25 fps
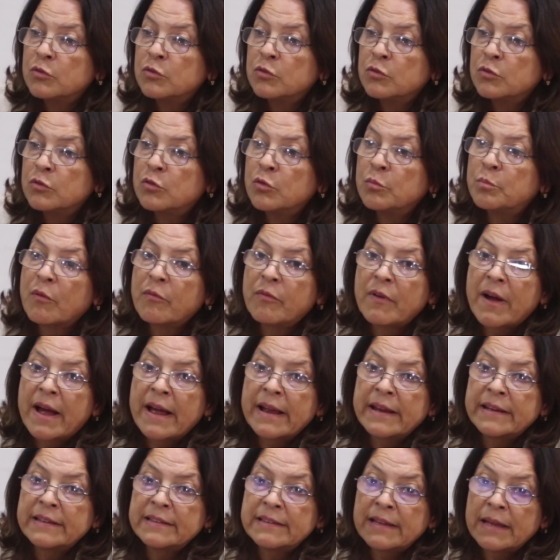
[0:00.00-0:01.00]
to
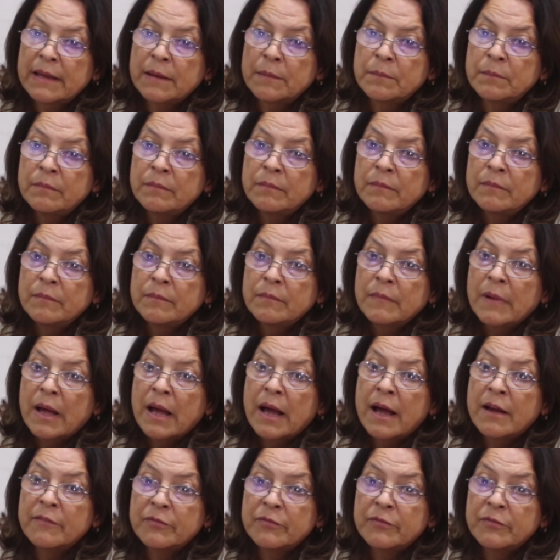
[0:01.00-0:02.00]
provide them
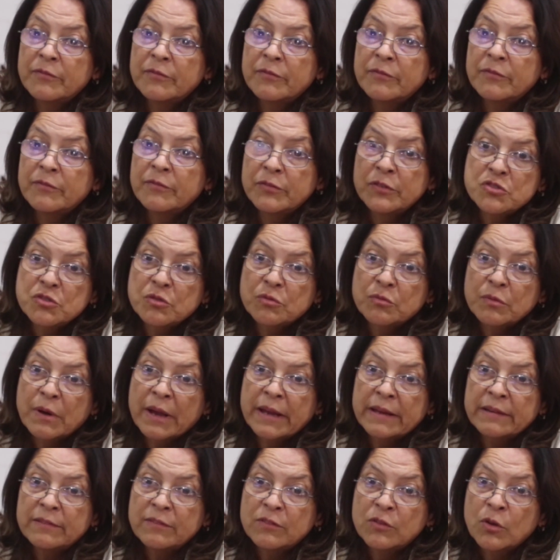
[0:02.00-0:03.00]
a future,
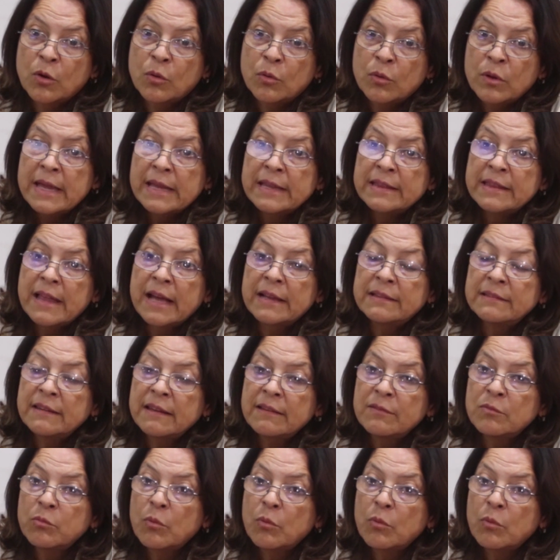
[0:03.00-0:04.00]
right? So
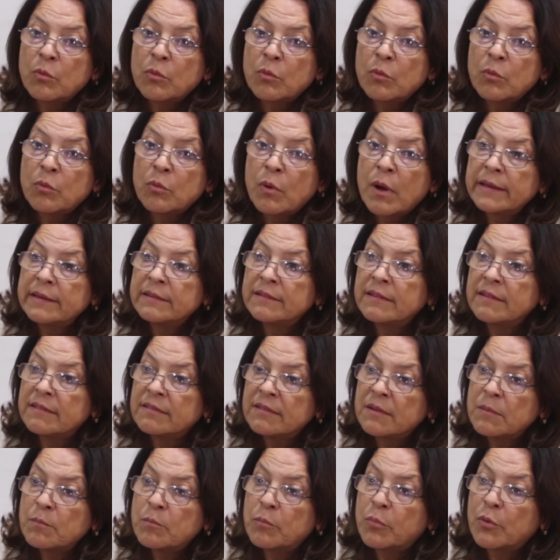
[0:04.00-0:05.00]
that is why it
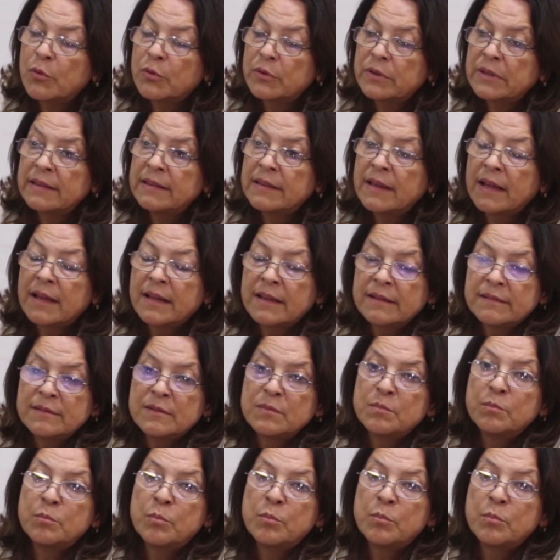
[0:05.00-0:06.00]
is important
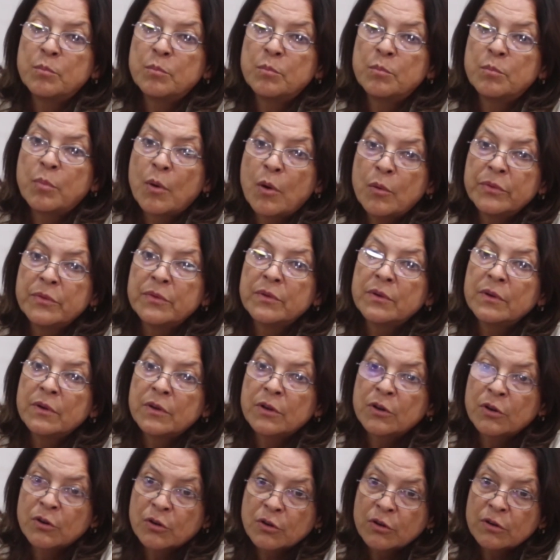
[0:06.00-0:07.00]
that both
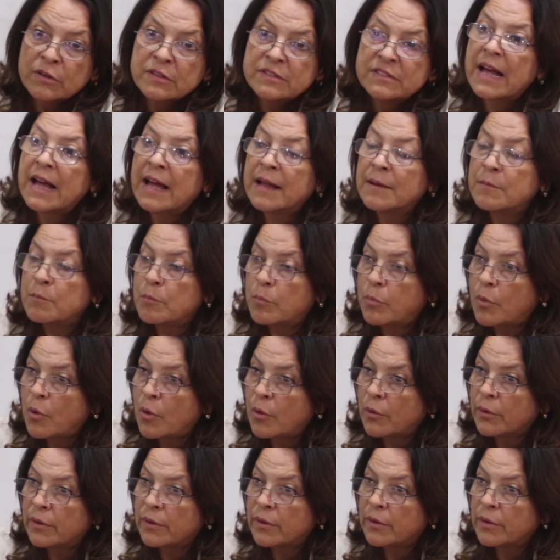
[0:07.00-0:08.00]
girls and